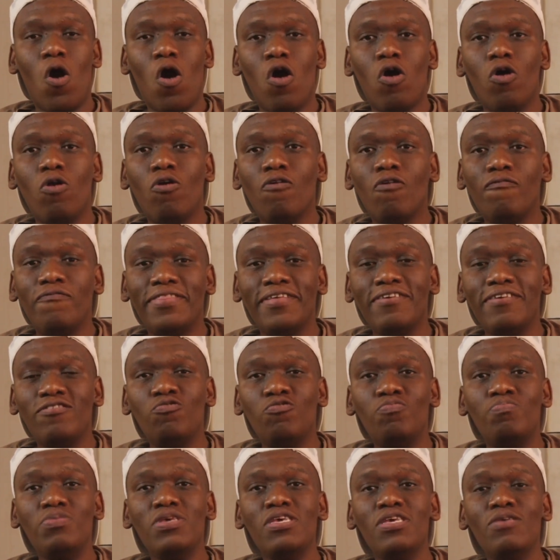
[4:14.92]
all of
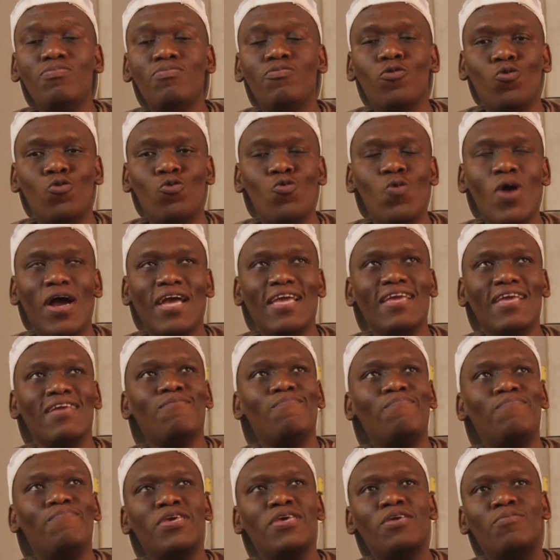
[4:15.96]
these people who are
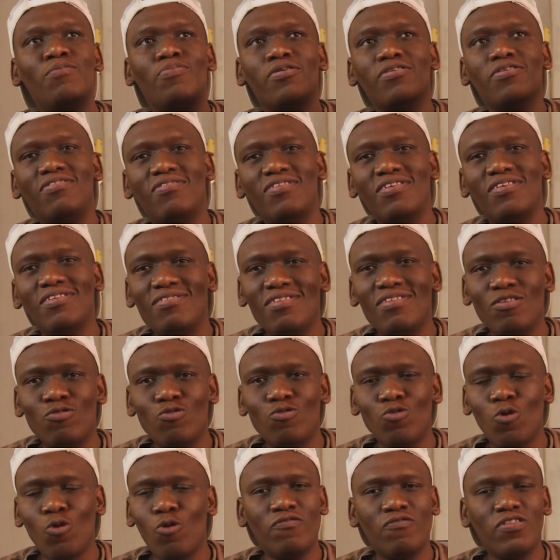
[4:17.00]
in big
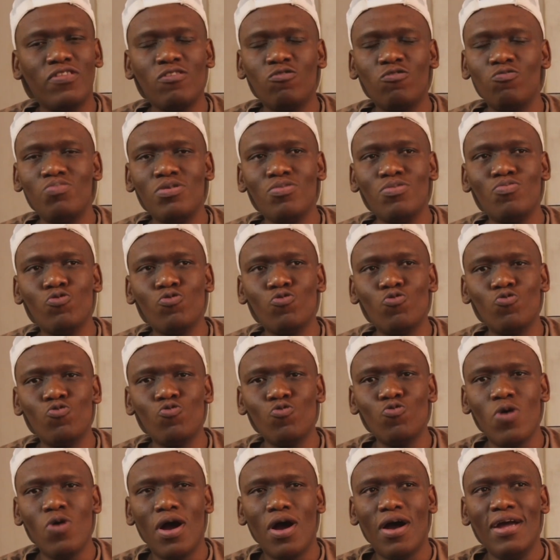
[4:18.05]
positions, all of these people
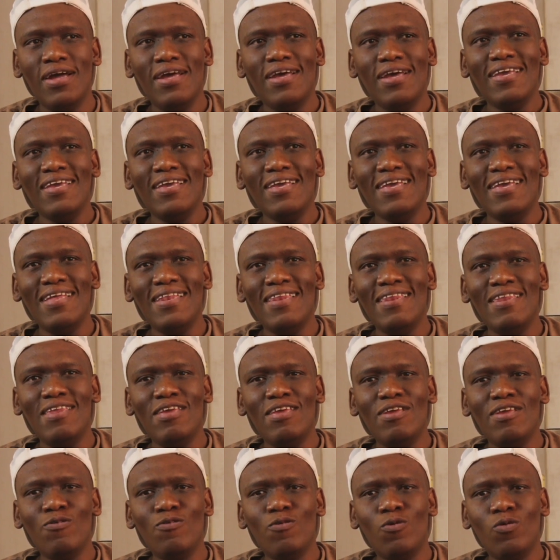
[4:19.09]
who are in,
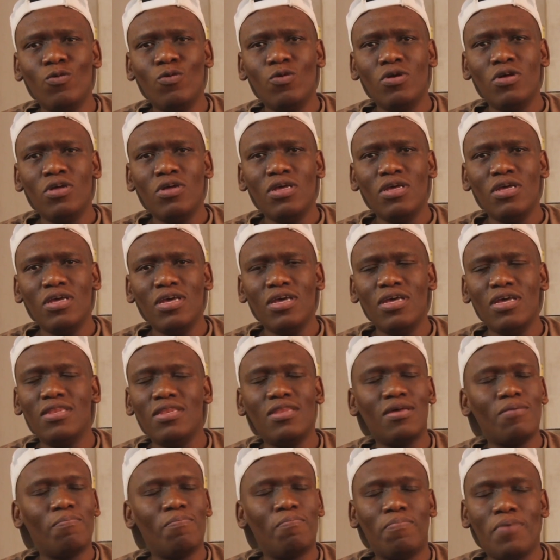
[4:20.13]

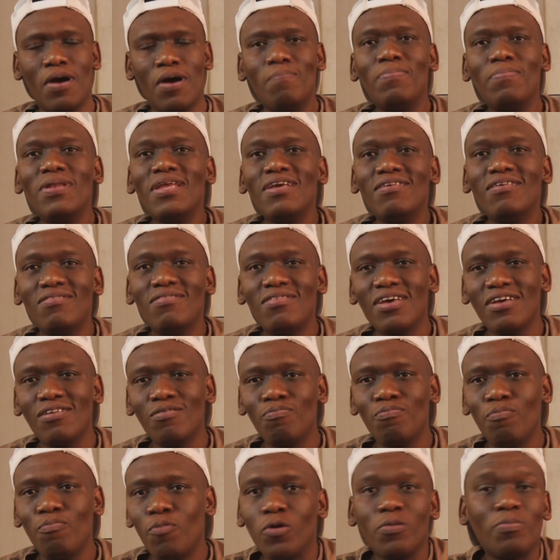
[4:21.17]
in the public
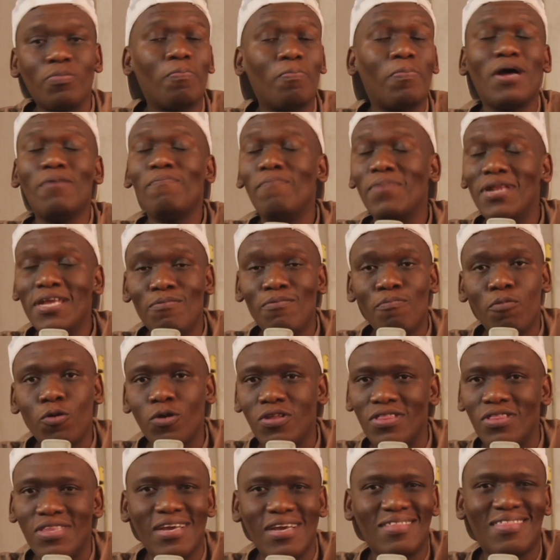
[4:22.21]

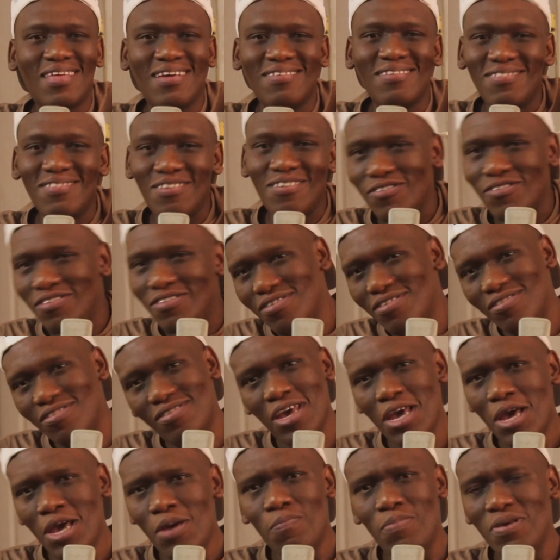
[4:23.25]
protector services,
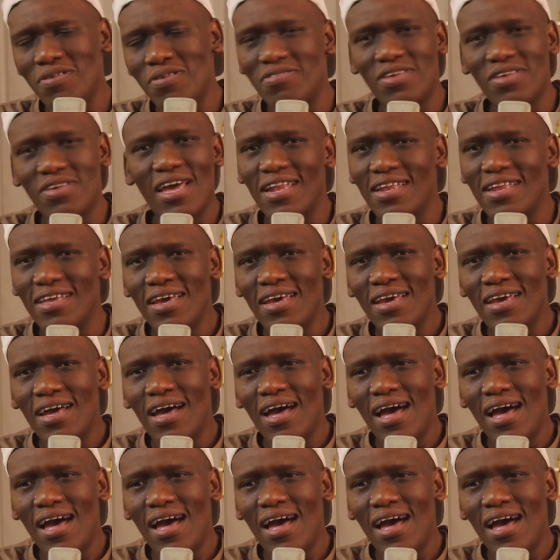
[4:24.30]
basically,